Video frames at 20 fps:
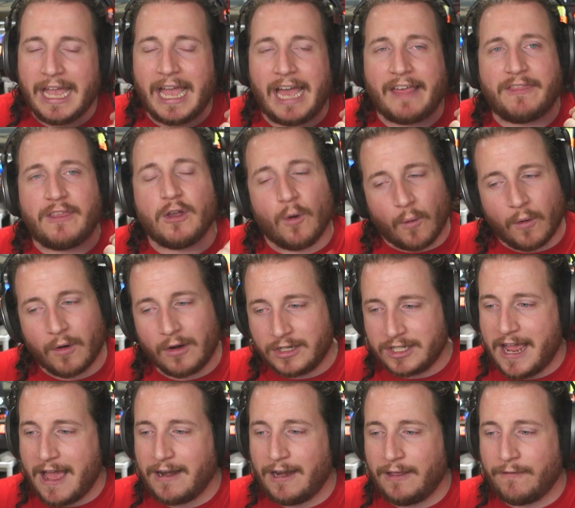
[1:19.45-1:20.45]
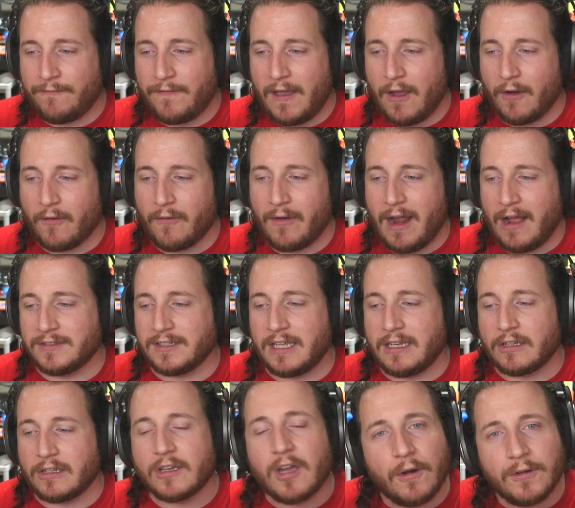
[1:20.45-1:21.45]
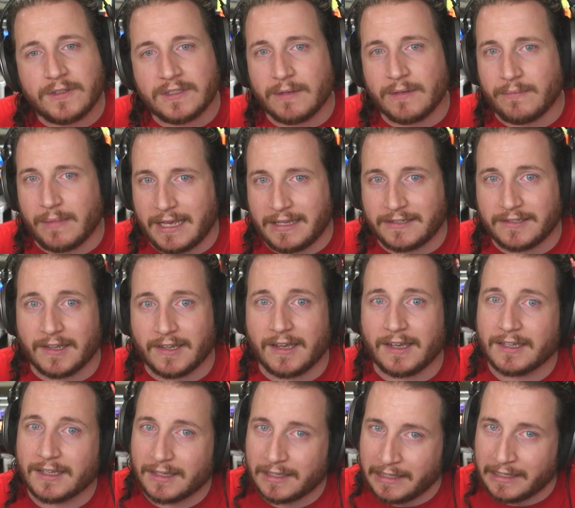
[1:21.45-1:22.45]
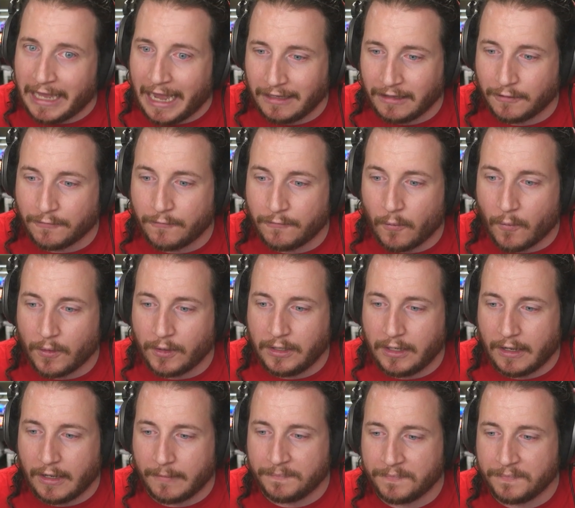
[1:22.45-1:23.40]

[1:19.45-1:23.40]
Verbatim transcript: at the Orange County Fairgrounds in Costa Mesa, California.